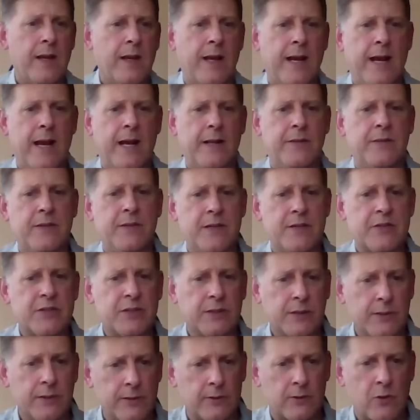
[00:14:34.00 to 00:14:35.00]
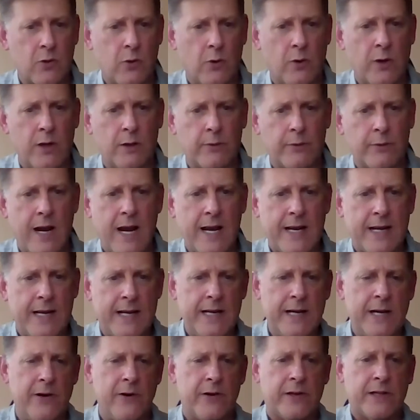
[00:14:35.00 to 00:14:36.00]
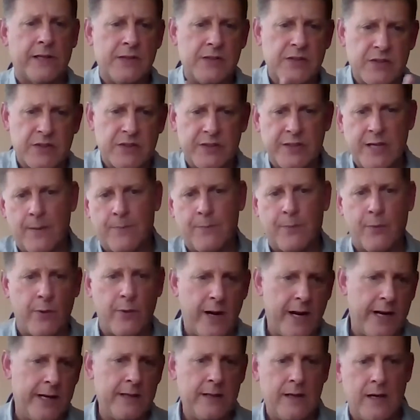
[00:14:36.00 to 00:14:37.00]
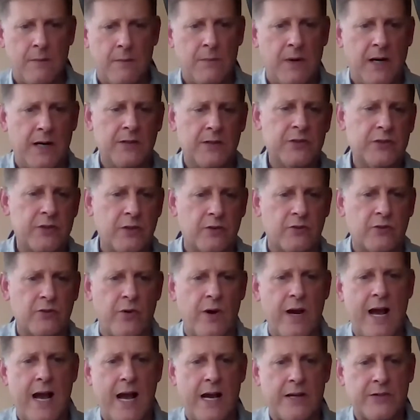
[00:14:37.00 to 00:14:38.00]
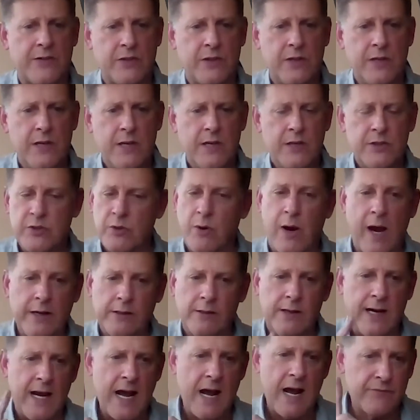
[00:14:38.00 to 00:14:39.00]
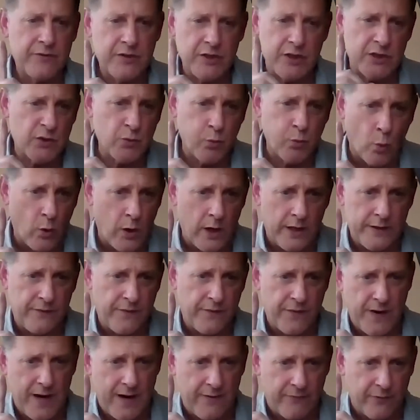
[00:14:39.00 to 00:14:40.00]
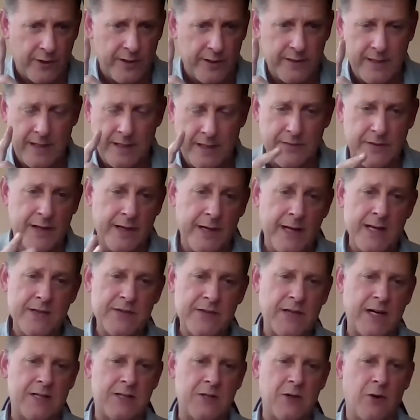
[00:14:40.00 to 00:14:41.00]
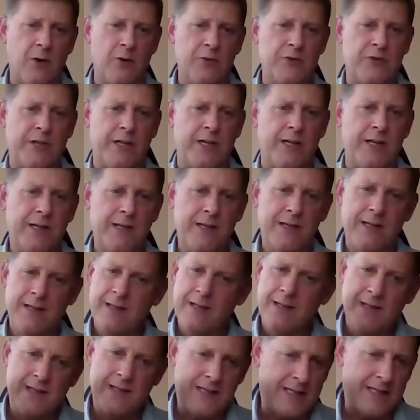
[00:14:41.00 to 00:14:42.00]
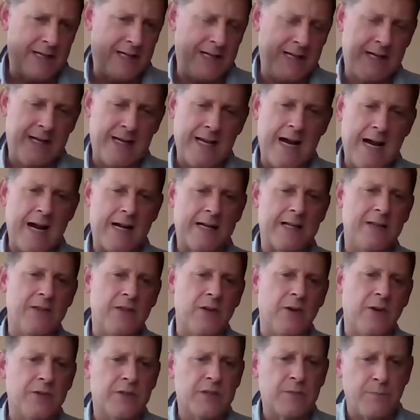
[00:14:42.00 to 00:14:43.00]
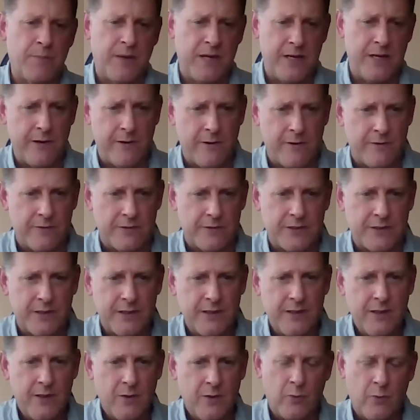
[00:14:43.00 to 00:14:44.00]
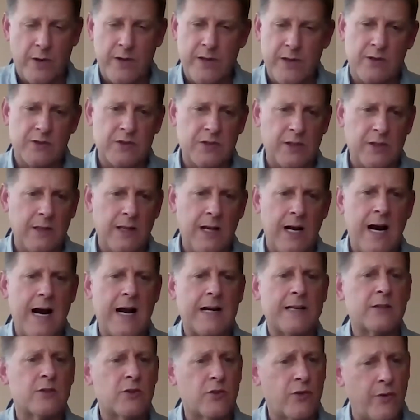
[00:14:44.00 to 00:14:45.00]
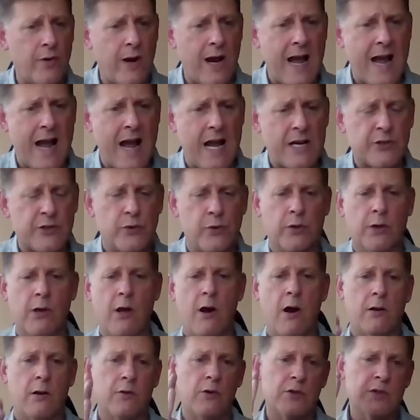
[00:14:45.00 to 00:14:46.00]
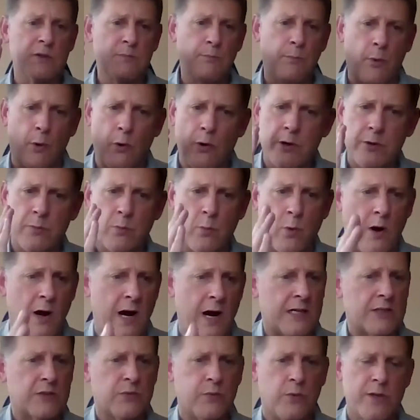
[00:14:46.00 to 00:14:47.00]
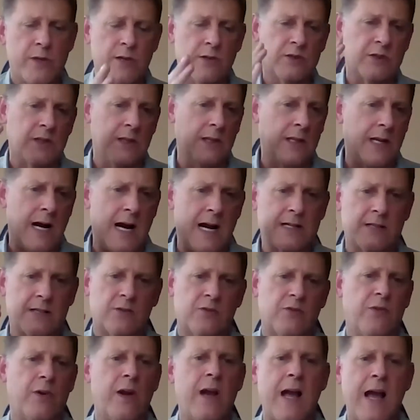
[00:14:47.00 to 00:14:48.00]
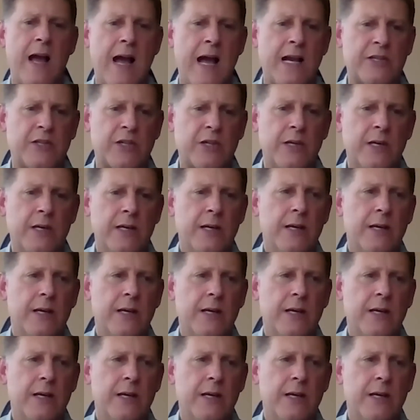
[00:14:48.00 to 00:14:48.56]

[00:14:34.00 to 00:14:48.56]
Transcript: and this little coil right here can separate amongst the trash. So I don't have just one favorite. And then, as I told you, getting out in those piers where there's a lot of trash, or along those boardwalks where there's a lot of trash,